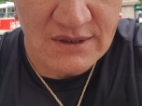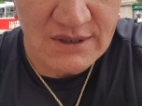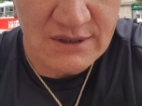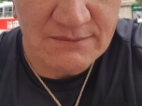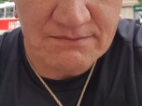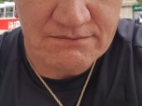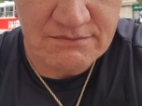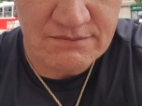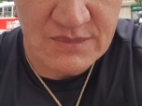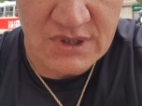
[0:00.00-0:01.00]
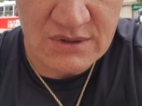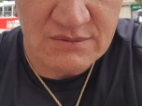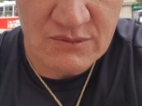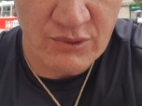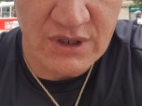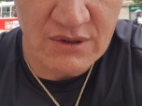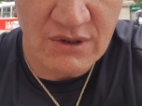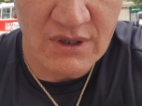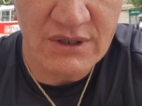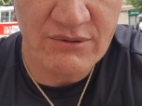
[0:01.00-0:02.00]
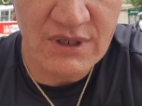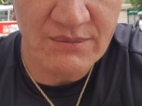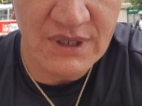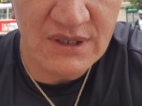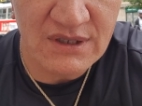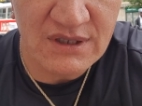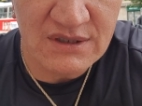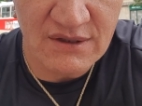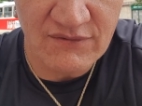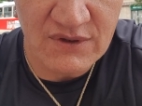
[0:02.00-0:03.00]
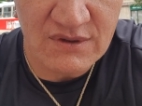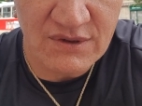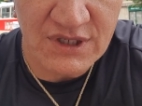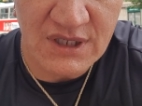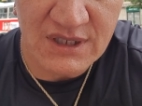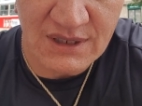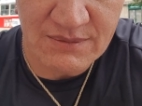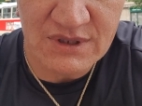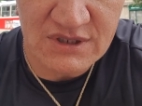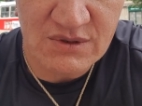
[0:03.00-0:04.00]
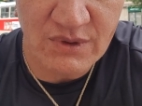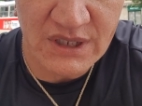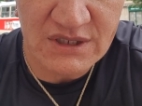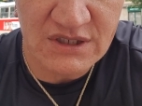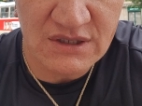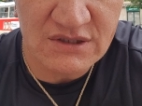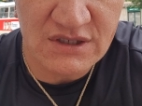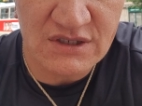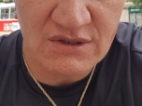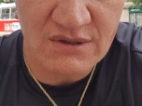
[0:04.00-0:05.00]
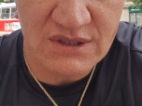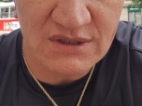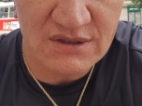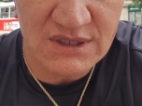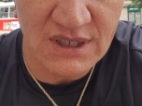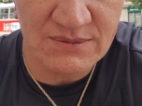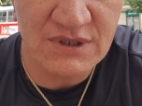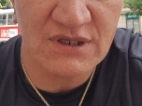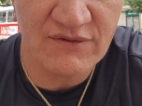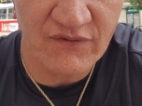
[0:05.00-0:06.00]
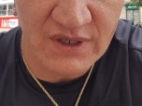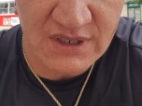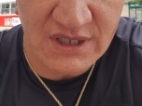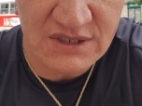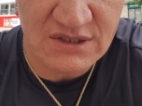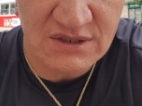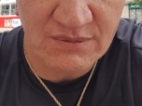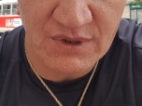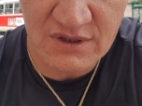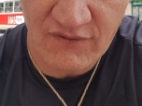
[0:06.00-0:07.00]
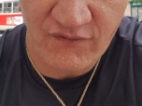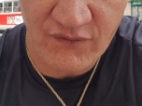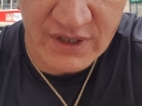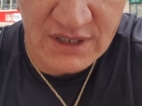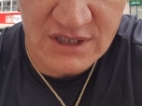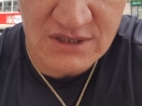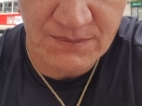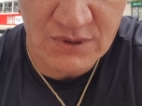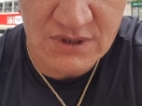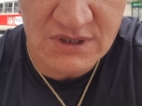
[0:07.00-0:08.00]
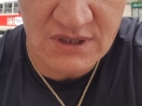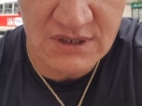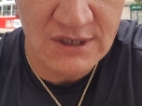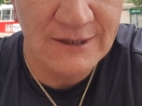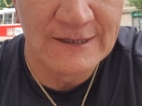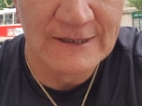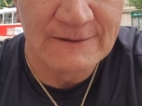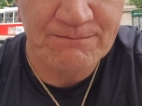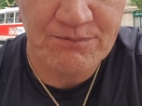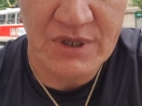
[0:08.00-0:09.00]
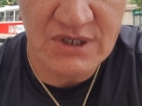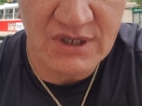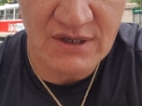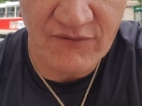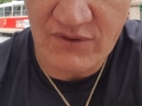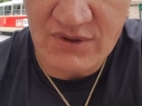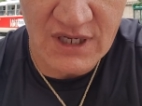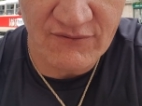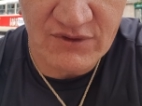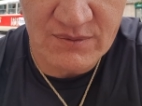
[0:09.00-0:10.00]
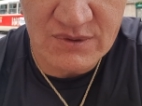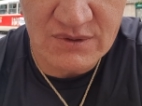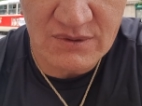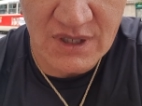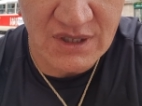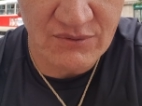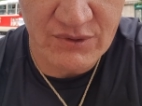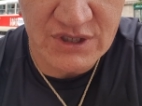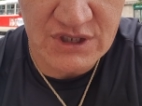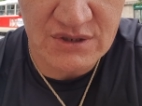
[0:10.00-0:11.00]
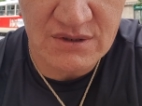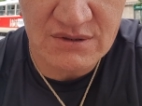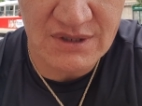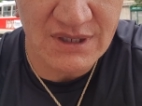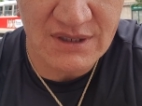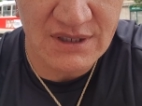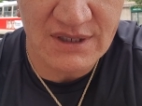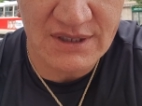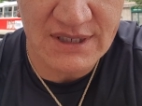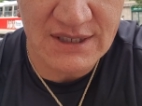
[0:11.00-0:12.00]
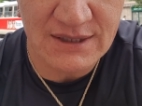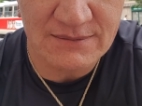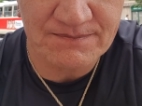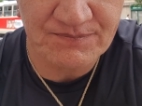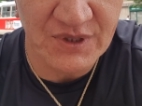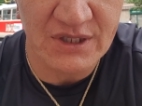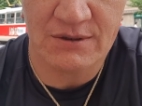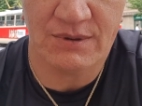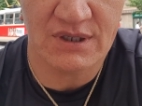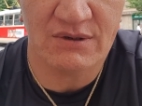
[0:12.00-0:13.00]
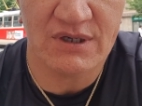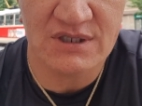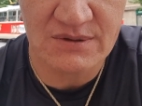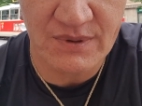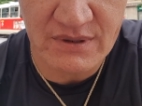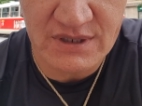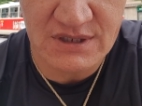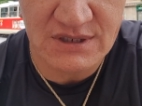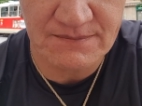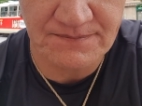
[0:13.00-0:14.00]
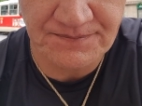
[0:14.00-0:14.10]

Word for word: Um, I rec highly recommend if you're thinking of coming this way to use this guy. It's absolutely fantastic, the most friendliest person, make you feel comfortable and reassured and um, nothing but a great experience.